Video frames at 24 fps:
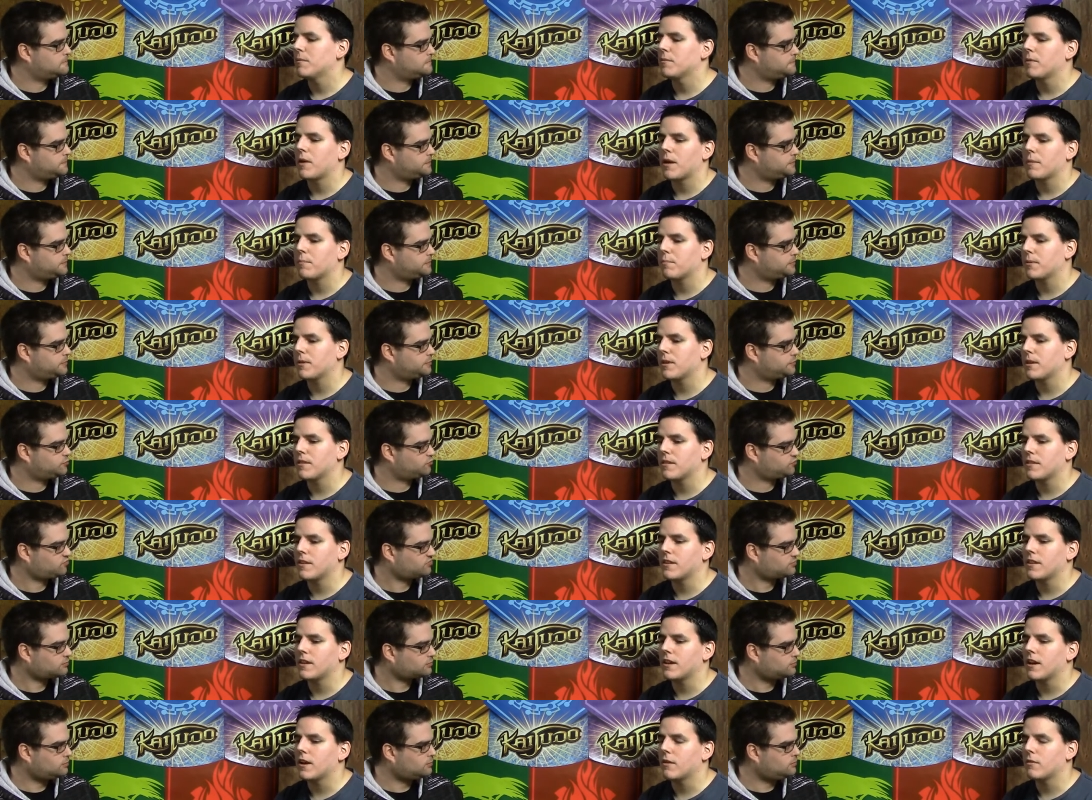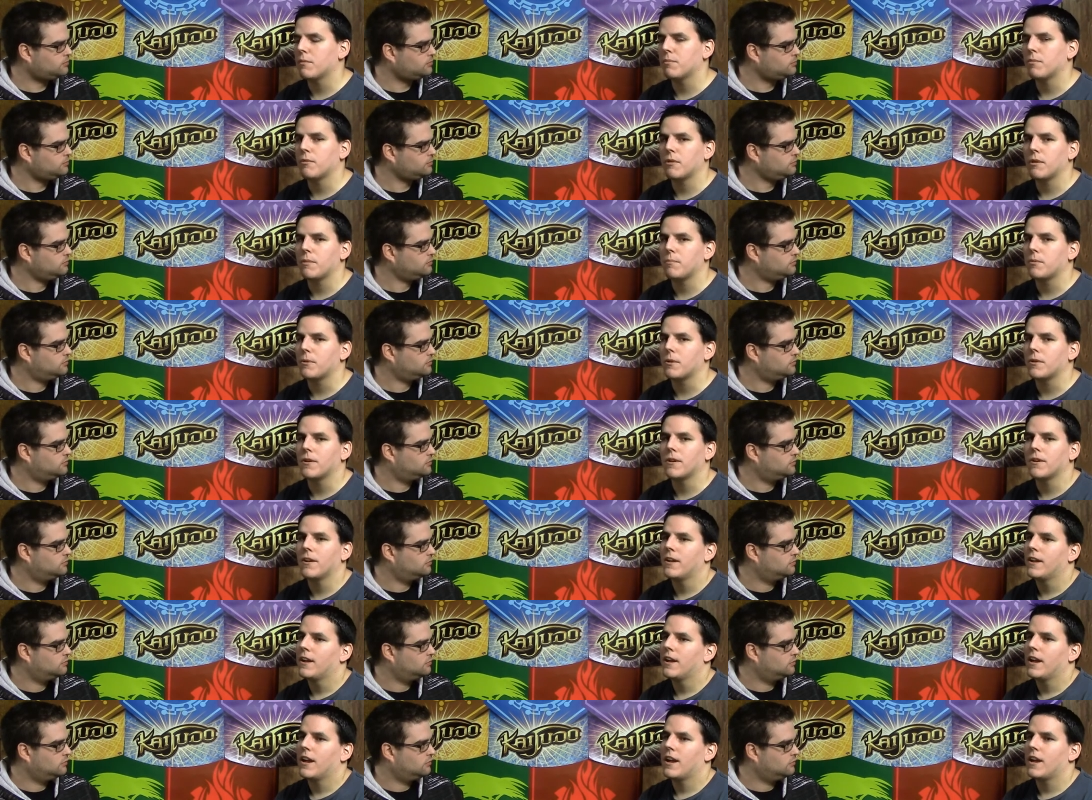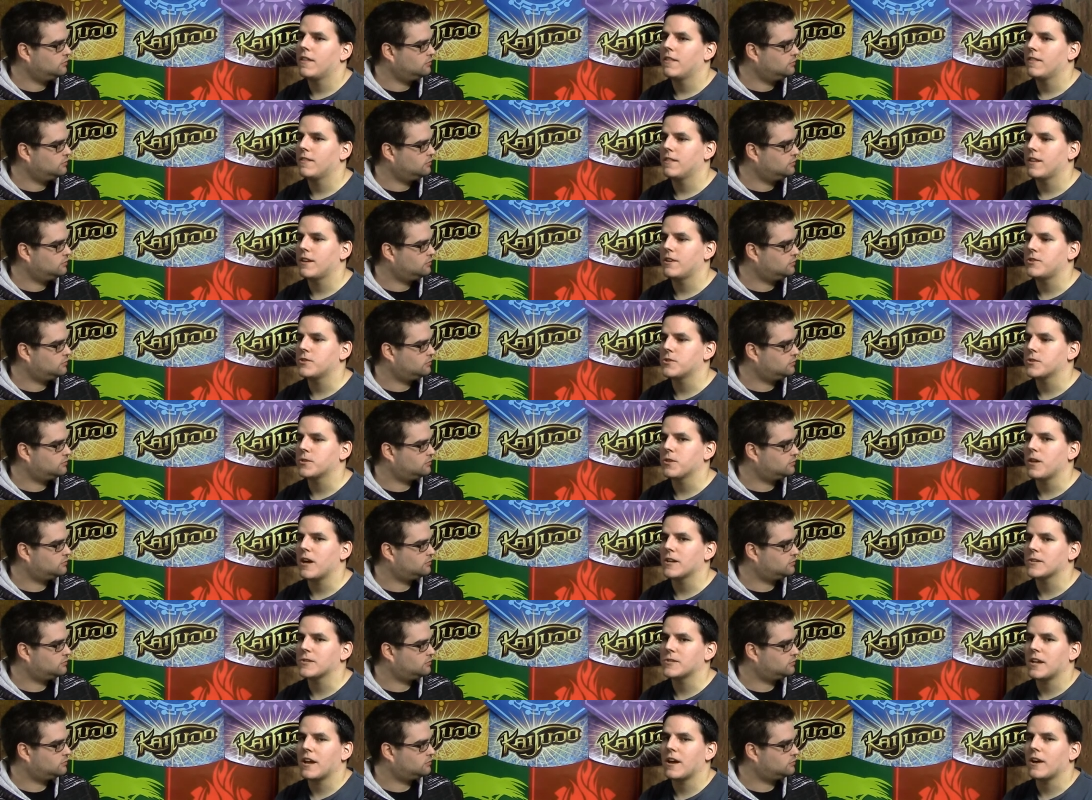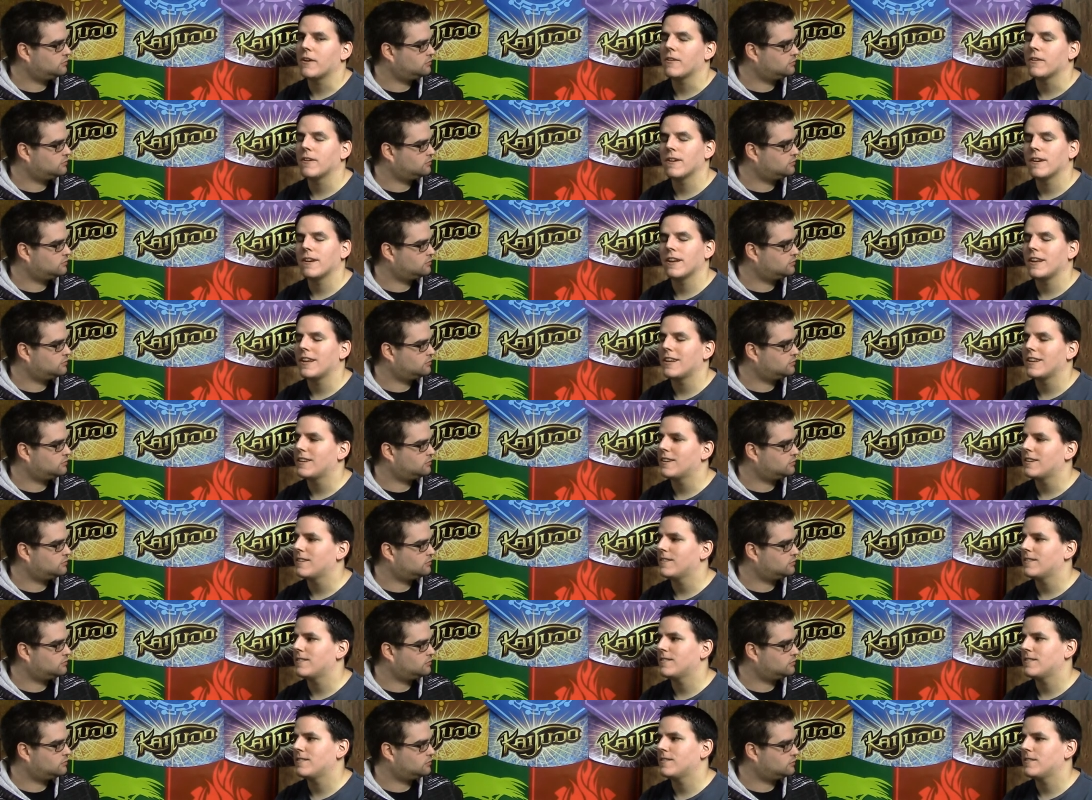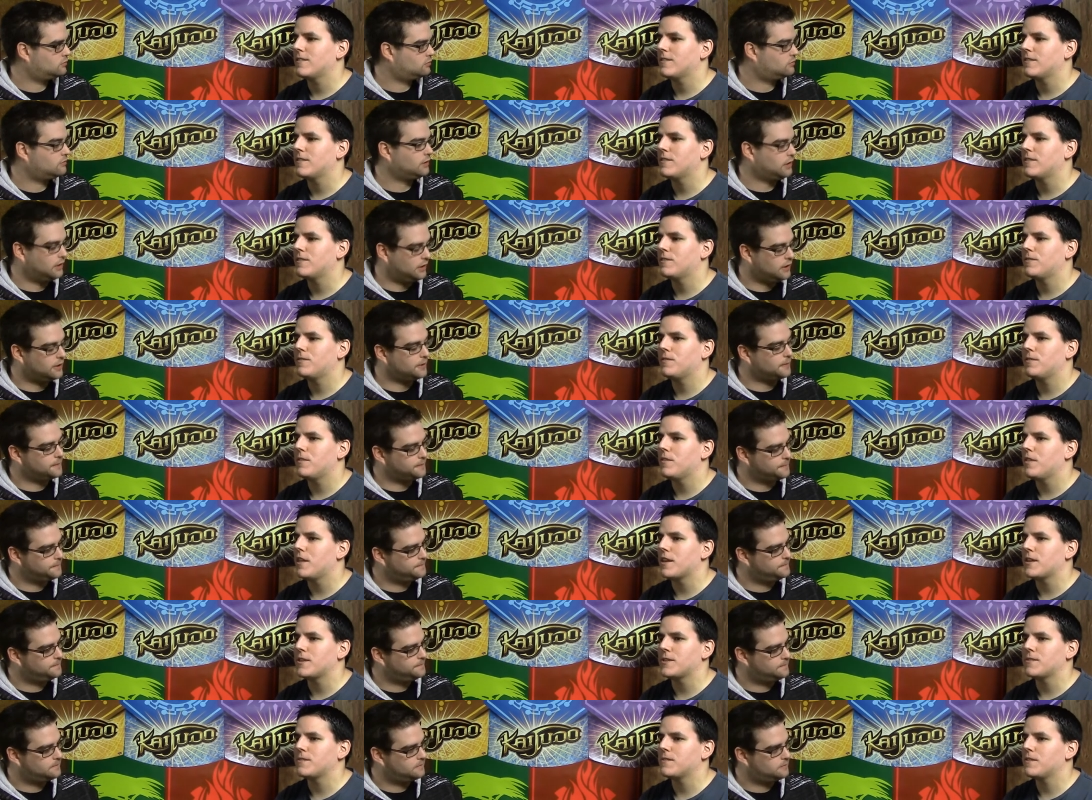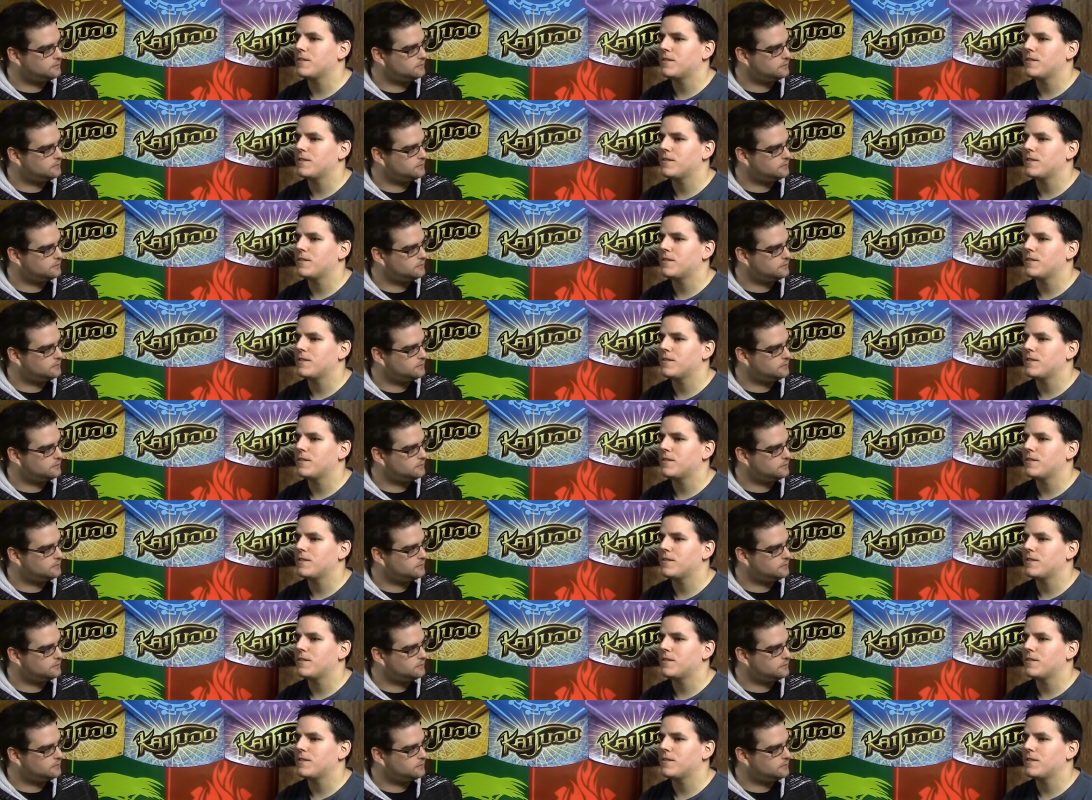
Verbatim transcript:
Speaker 1: I play the uh, Ripper Reaper, and they just lost out, and yeah. they